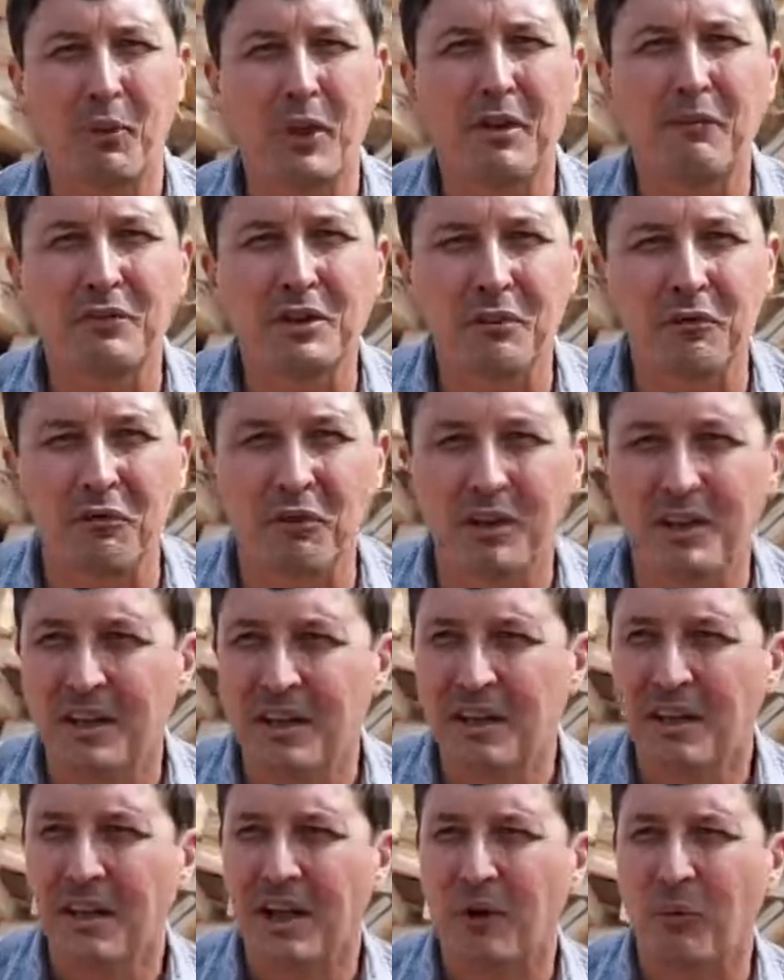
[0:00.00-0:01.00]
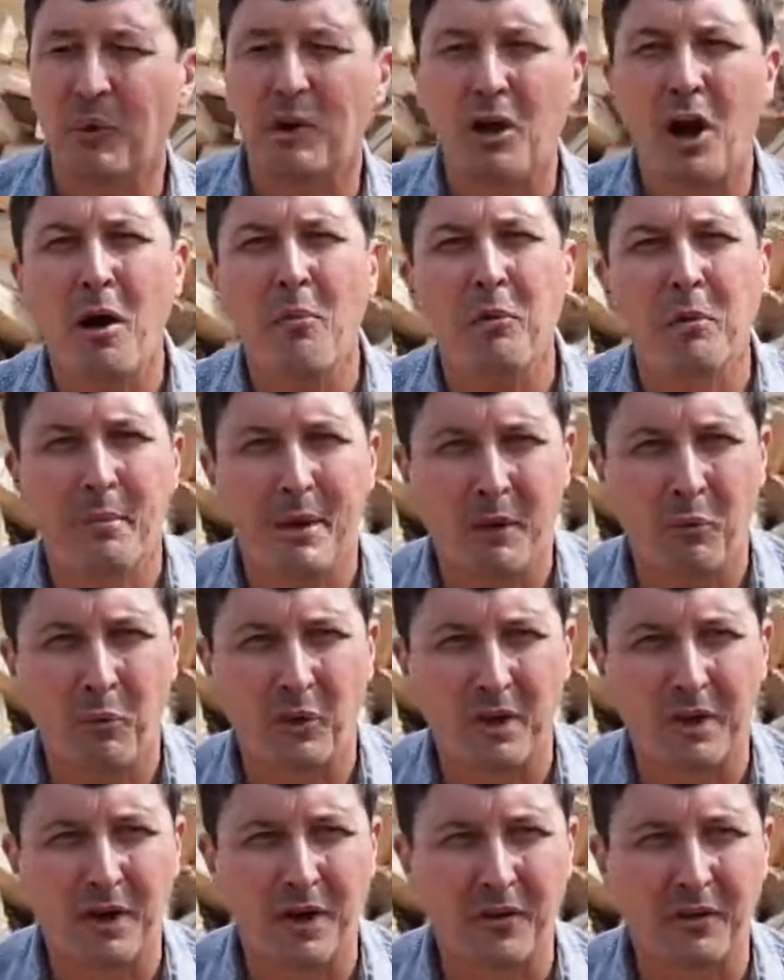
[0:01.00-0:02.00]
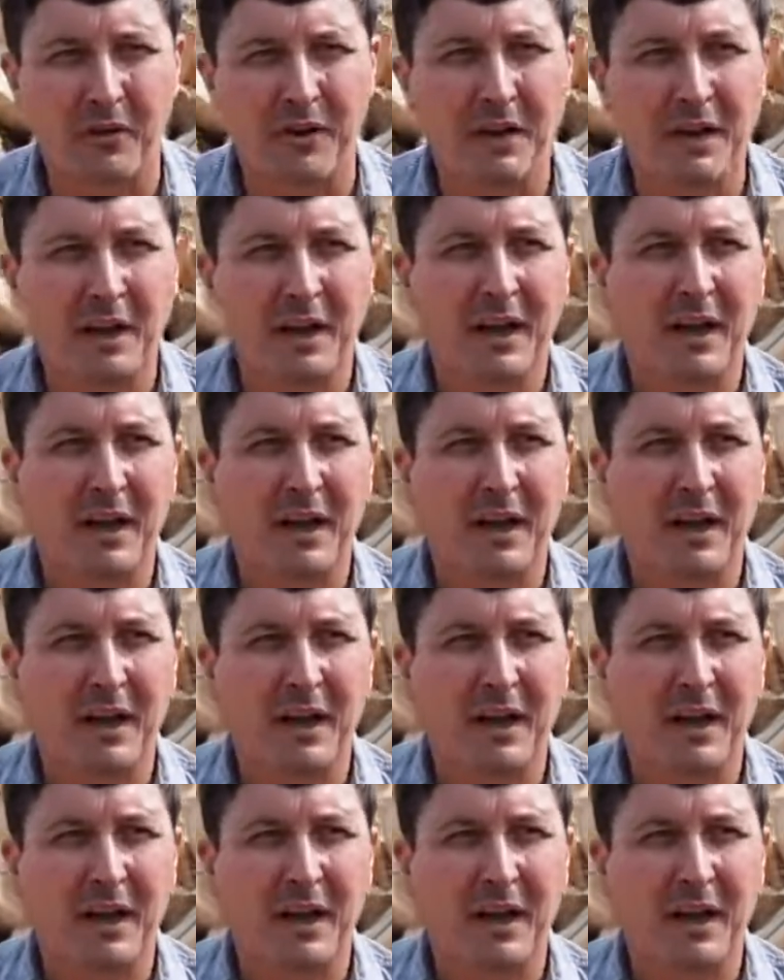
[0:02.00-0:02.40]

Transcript: We have different. We complement one another,